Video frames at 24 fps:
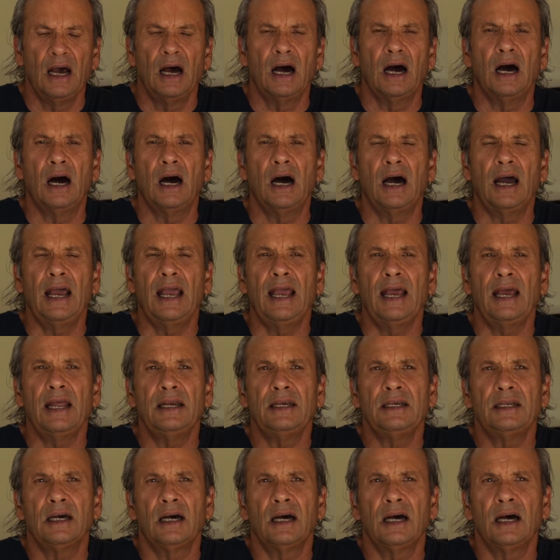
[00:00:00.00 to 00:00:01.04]

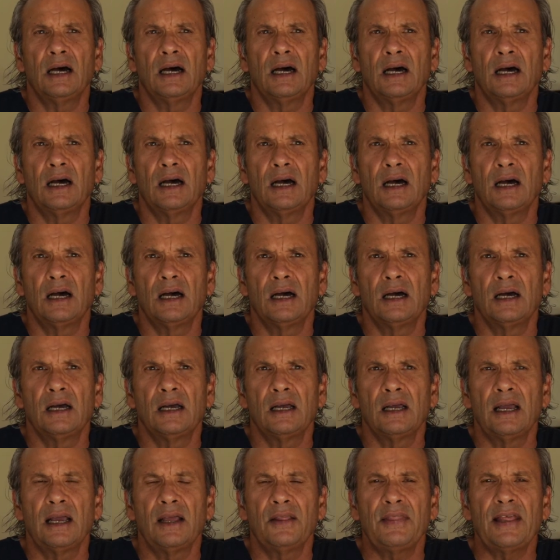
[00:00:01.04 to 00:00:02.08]
And
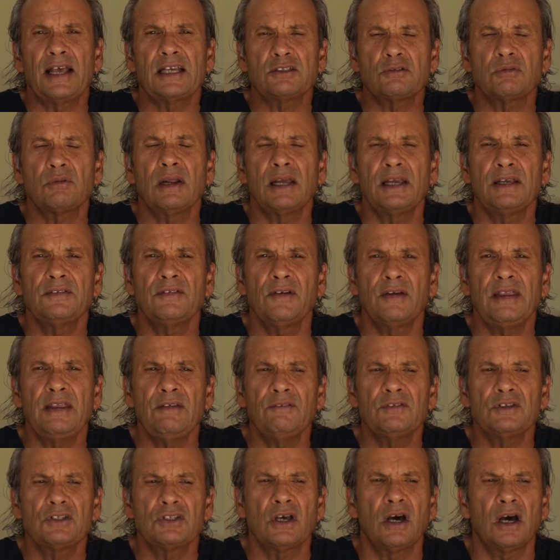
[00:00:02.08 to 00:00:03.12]
that's what I
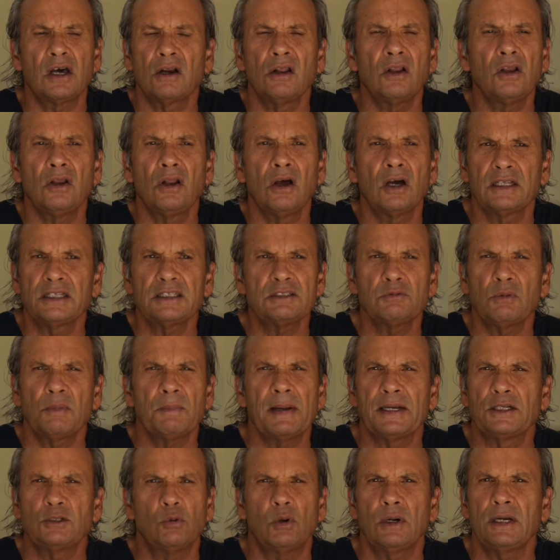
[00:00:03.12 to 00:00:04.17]
even thought all along. This is one of
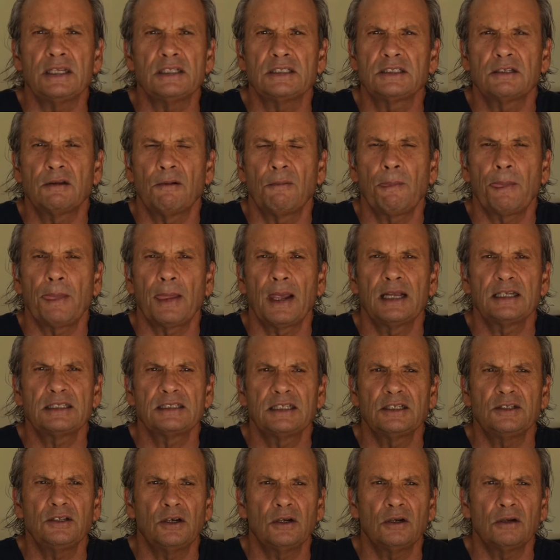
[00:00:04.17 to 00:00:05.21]
my 20s. I
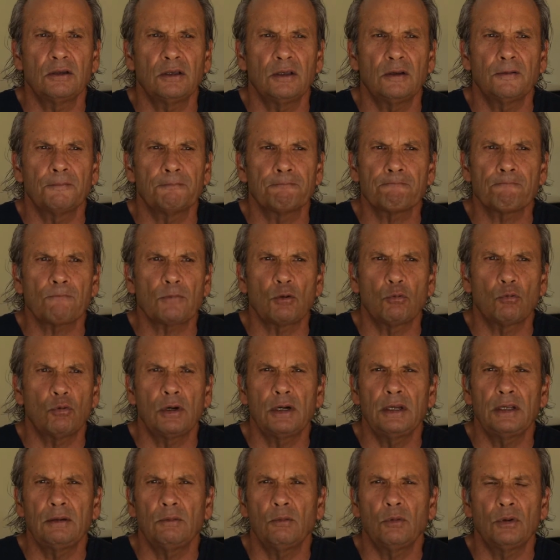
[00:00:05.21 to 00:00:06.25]
said, you know, we're
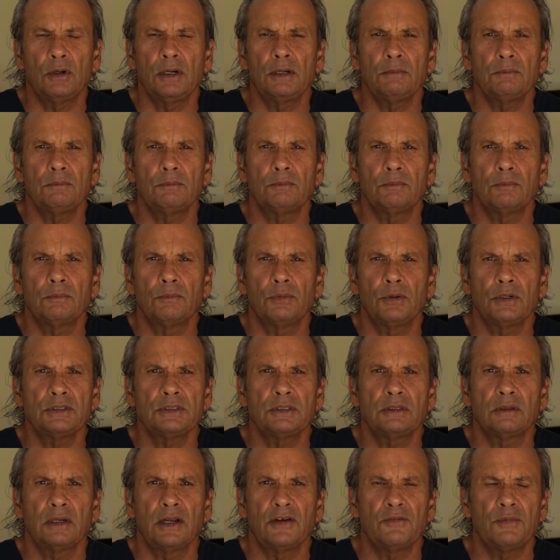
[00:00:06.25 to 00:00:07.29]
in
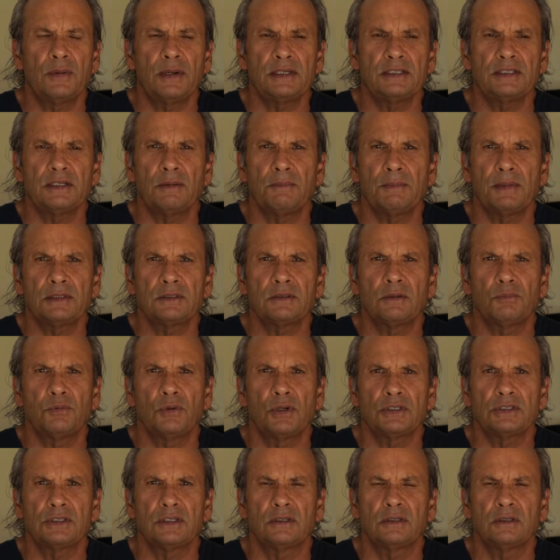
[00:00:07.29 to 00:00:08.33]
prison. Everybody's in a mental
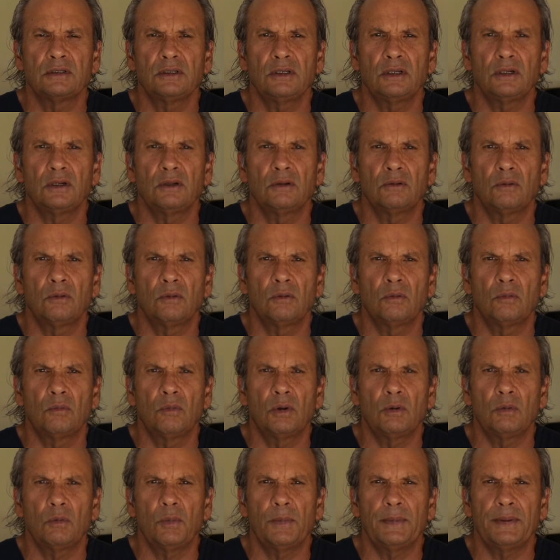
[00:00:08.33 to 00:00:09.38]
prison. You know,
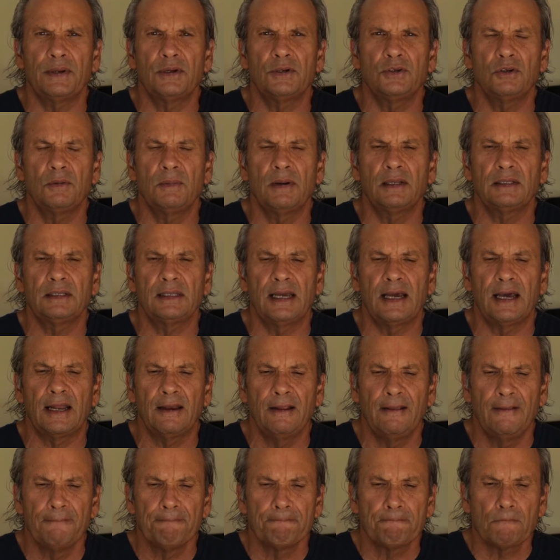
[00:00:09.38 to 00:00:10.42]
what are we going to do about that?
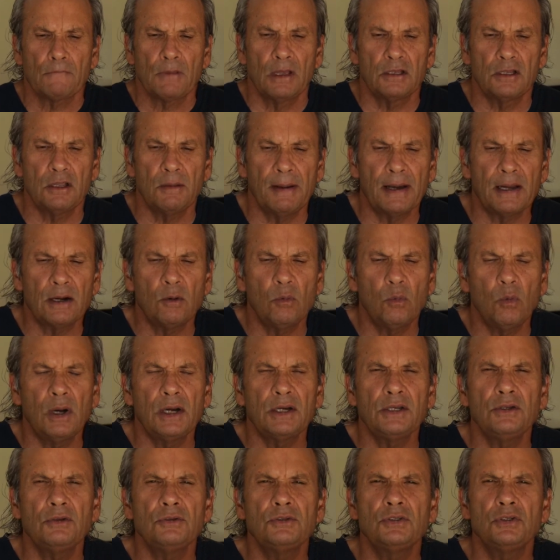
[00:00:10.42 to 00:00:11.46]
And no matter
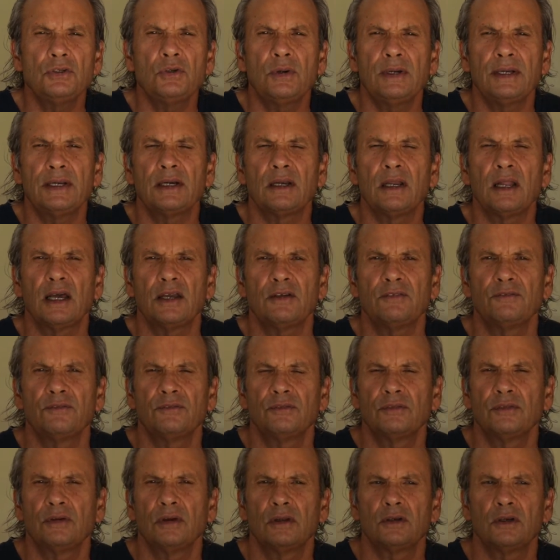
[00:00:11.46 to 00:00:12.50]
what you do in life,
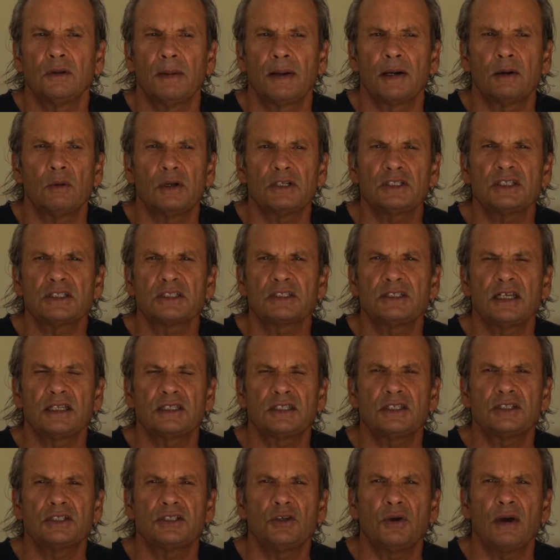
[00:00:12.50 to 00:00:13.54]
no matter what
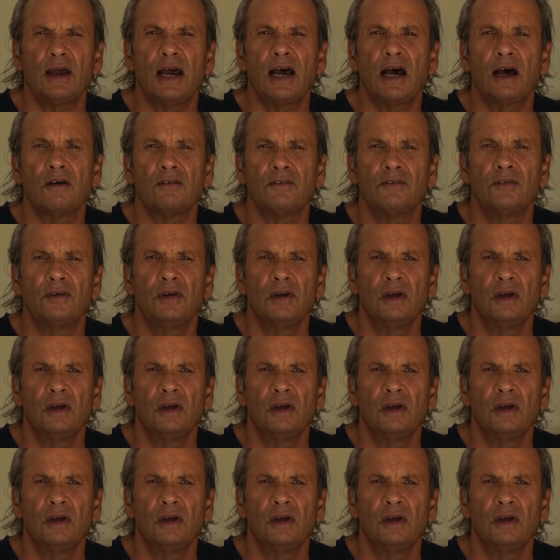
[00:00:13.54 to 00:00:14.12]
successes you have,